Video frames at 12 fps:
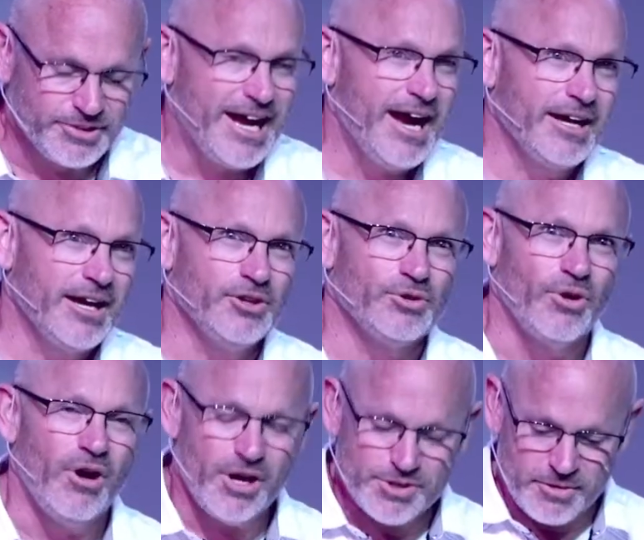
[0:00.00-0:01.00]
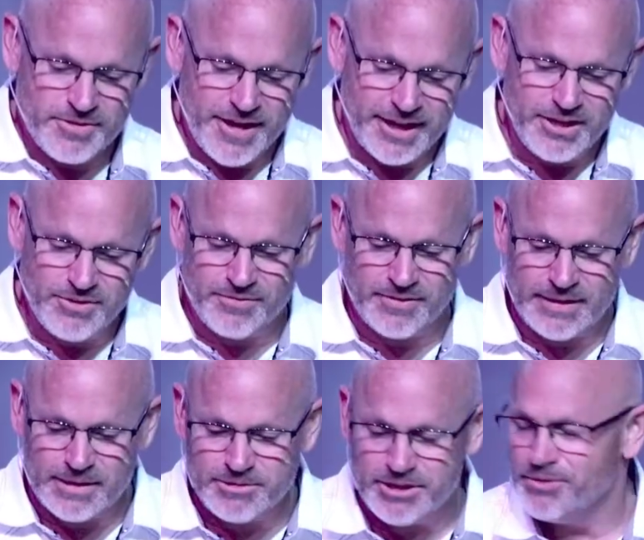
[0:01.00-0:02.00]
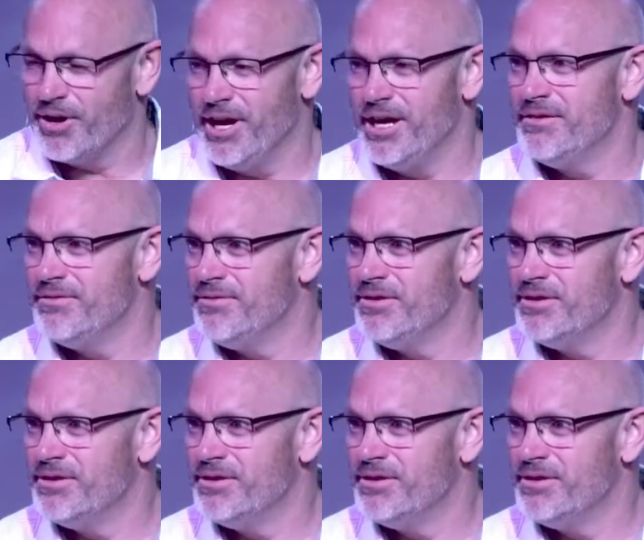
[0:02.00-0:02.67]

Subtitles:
dying on the cross. We thank you for the empty grave.